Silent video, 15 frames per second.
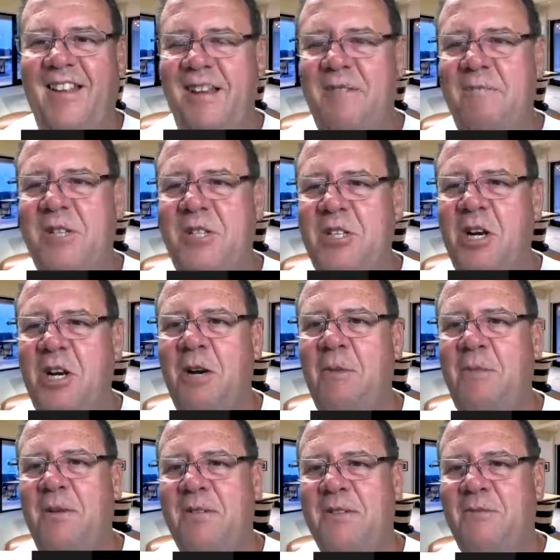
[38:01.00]
I'm
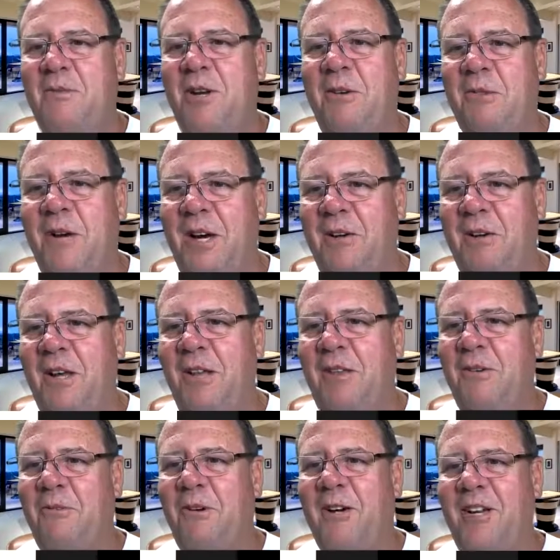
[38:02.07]
determined. One way or
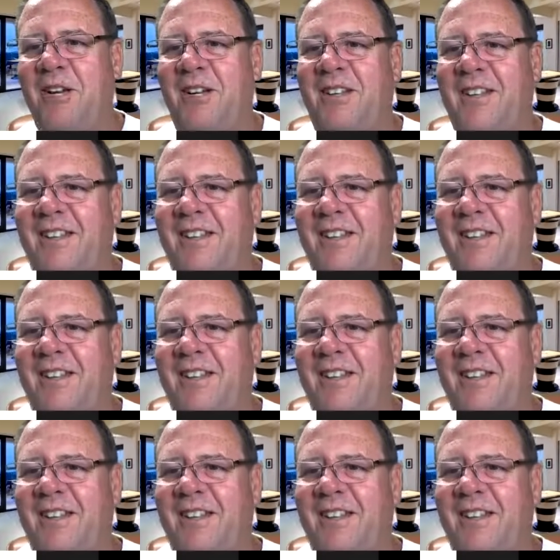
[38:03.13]
another, we're gonna